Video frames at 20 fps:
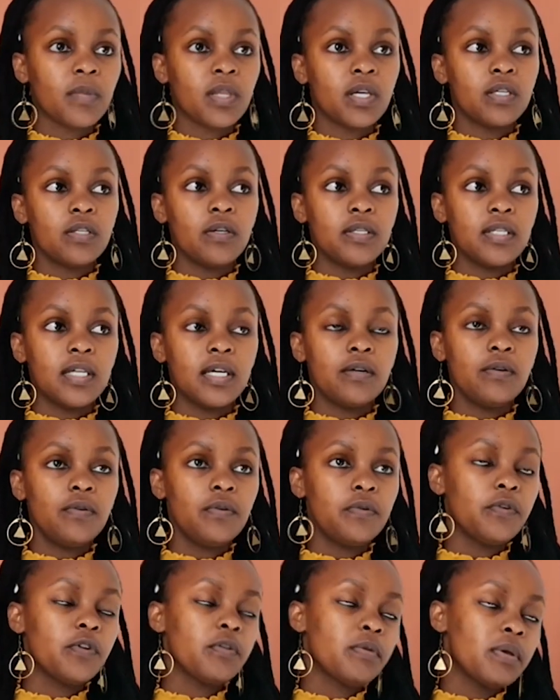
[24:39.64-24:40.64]
So I was like, oh
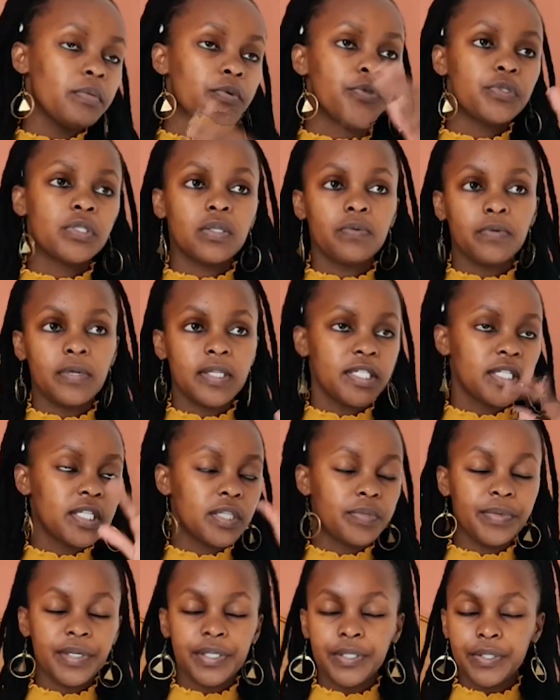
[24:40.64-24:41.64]
cool, maybe we'll just
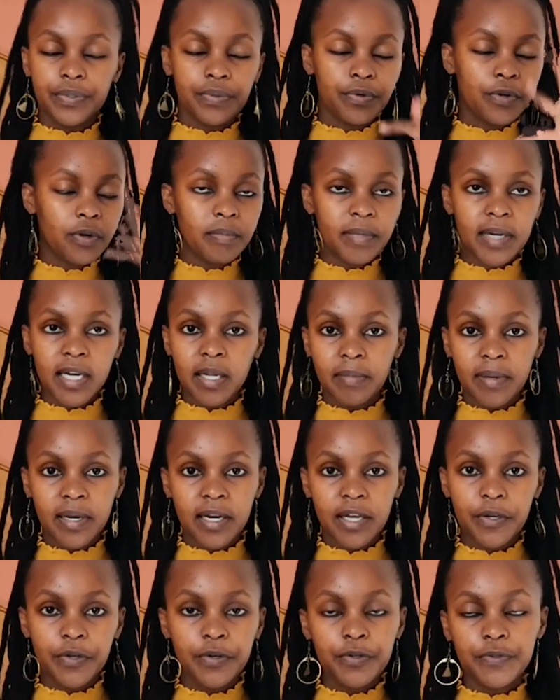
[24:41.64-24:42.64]
meet uko
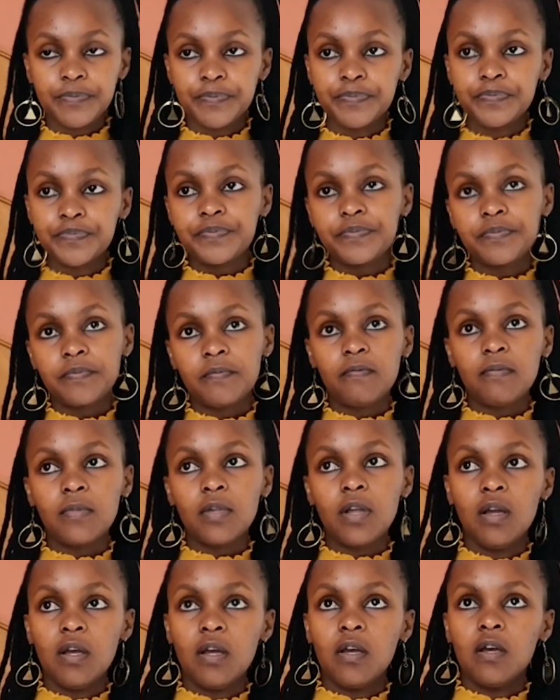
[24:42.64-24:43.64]
mbele,
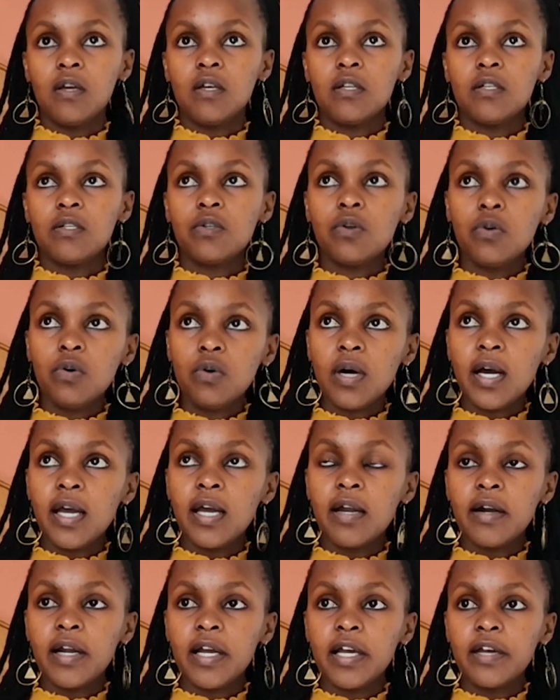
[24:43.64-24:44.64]
So
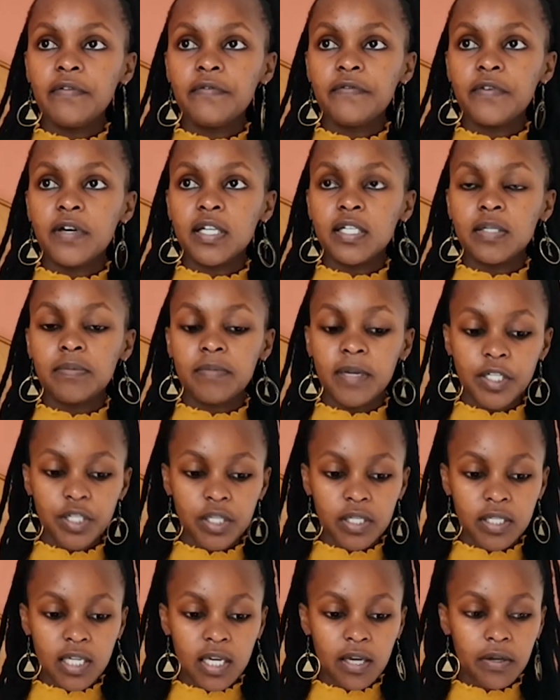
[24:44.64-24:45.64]
I arrive at
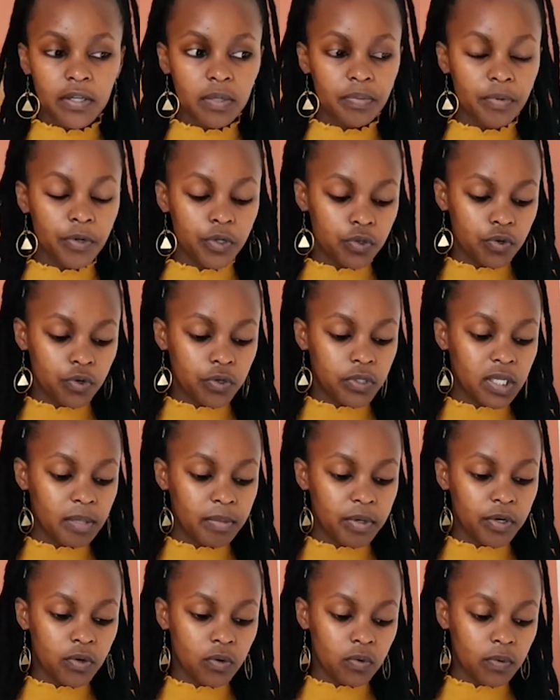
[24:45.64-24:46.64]
Manchester. I was supposed to go to
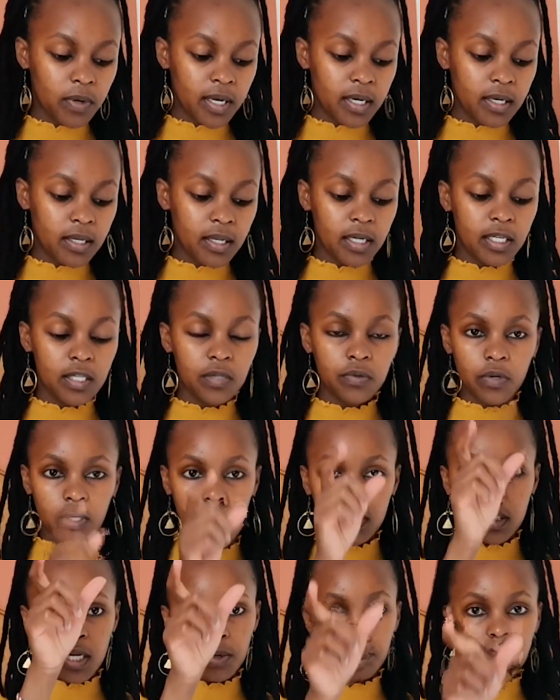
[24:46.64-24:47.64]
Terminal 1. That is
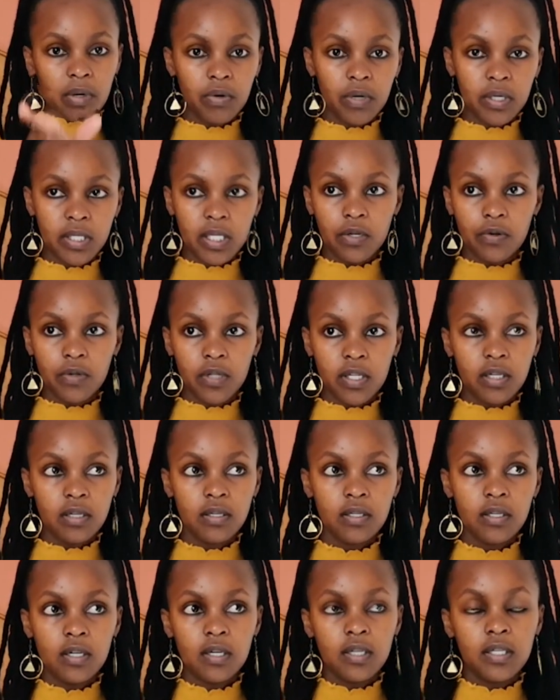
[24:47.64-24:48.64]
what had been written on the
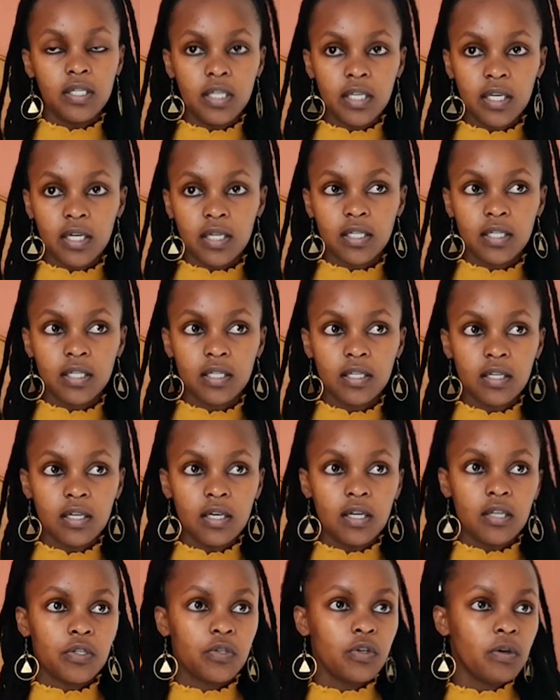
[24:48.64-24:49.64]
ticket.
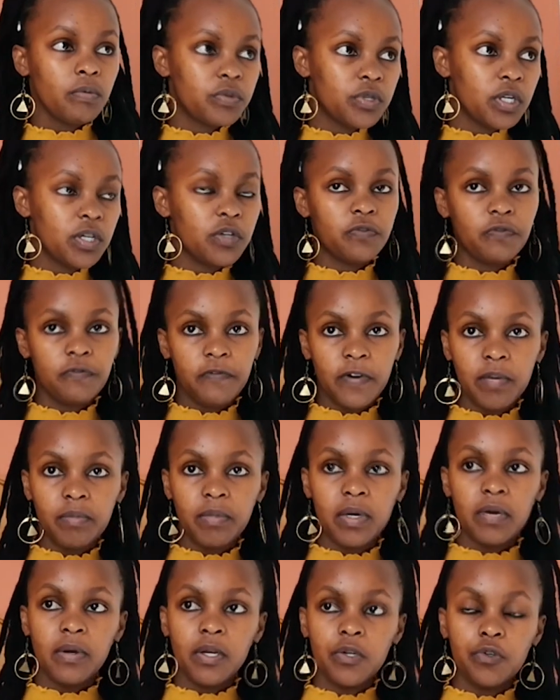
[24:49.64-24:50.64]
So I'm trying to find
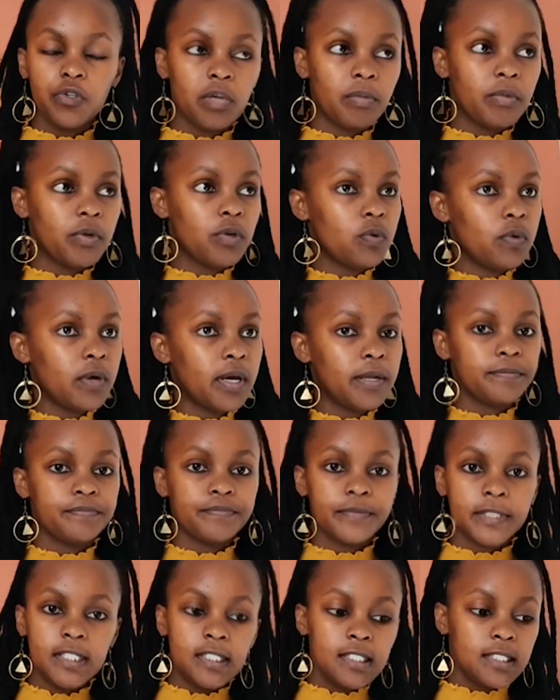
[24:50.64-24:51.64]
my way to Terminal 1.
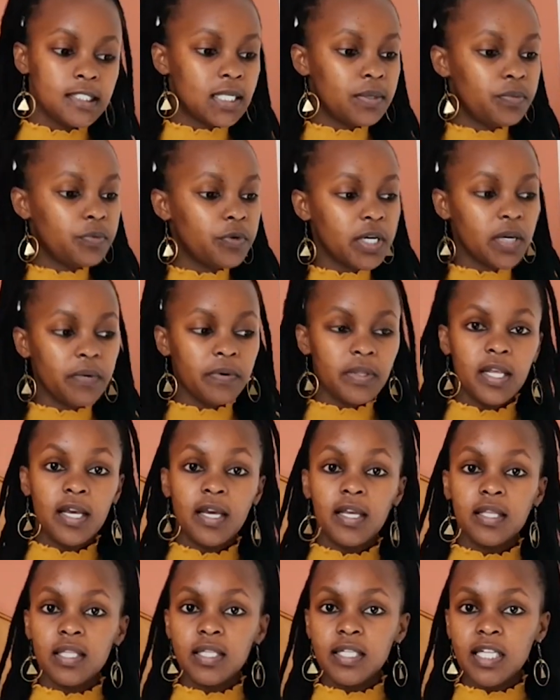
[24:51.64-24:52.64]
No, I'm walking with.
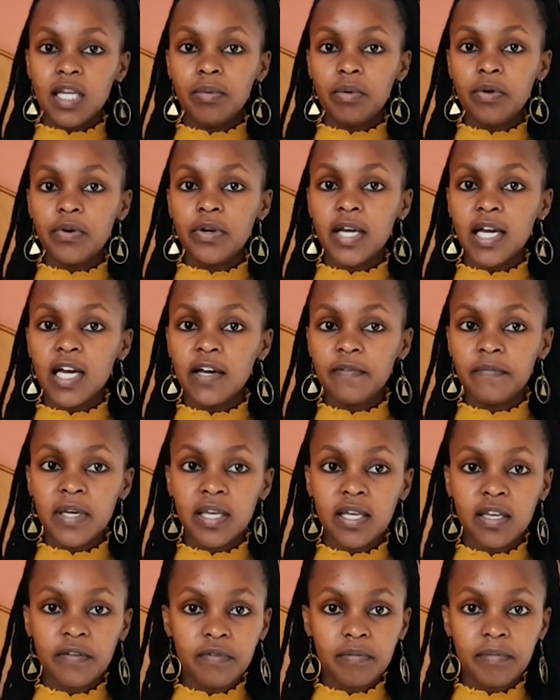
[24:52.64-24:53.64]
This time around, I have my
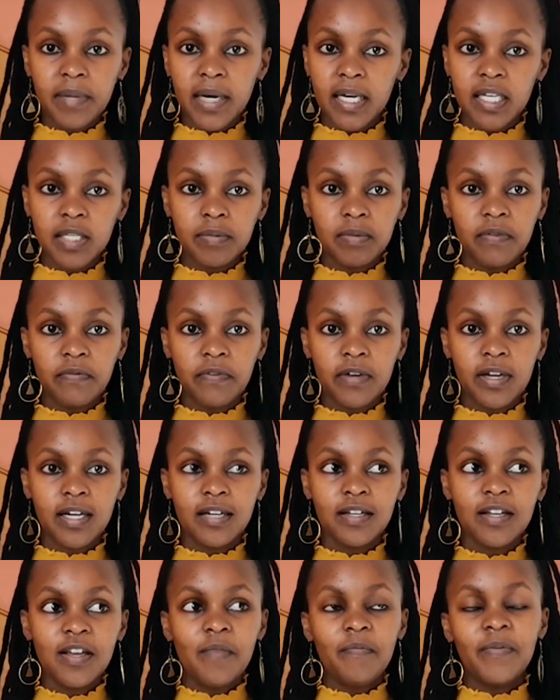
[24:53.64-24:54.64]
heavy bags, my
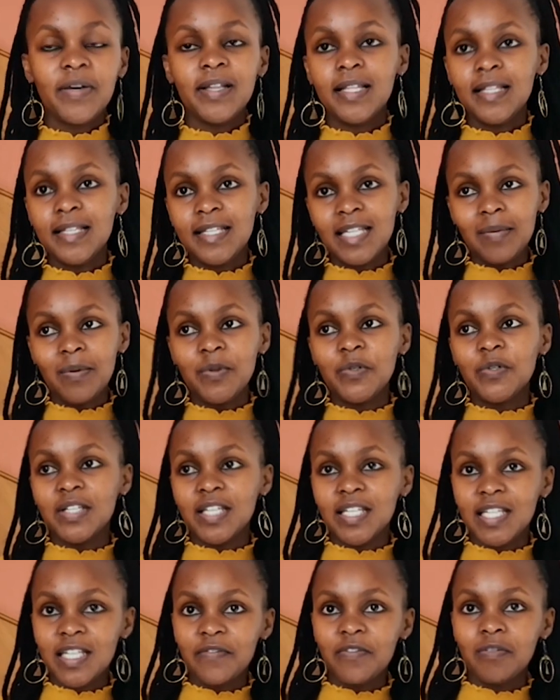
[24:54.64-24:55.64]
friend. But then this time it was
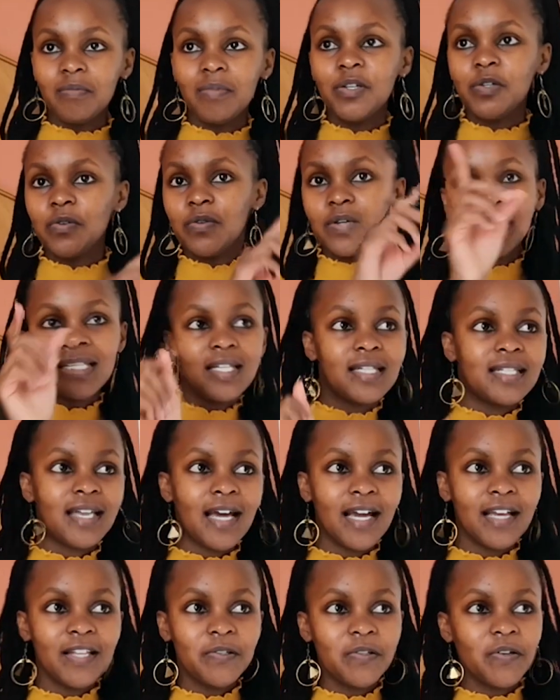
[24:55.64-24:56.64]
easier for me to read the
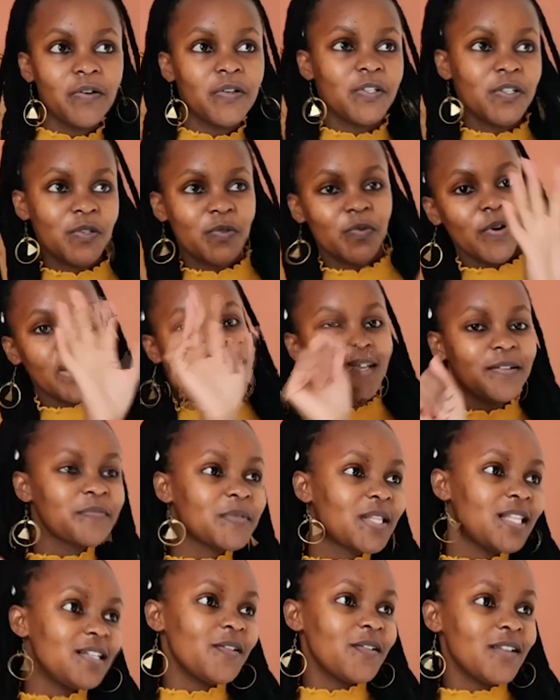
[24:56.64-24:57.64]
sign. So I was just walking.
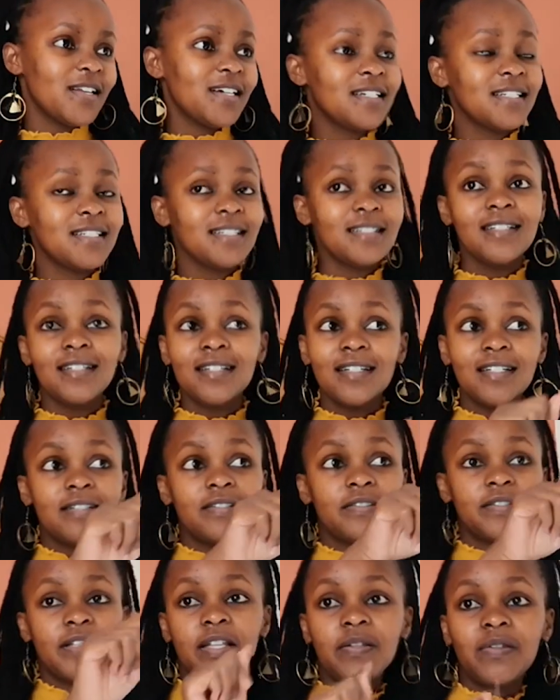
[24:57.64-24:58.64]
Oh,
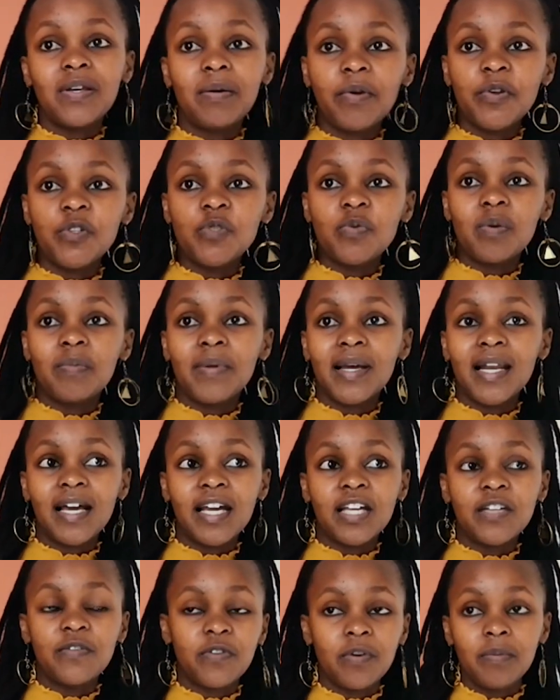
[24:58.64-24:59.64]
oh, this is where I'm going to pick my
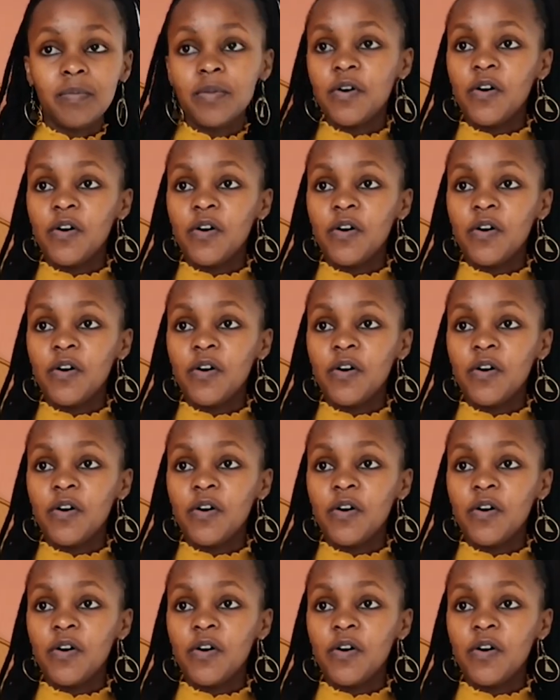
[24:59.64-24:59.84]
luggage from.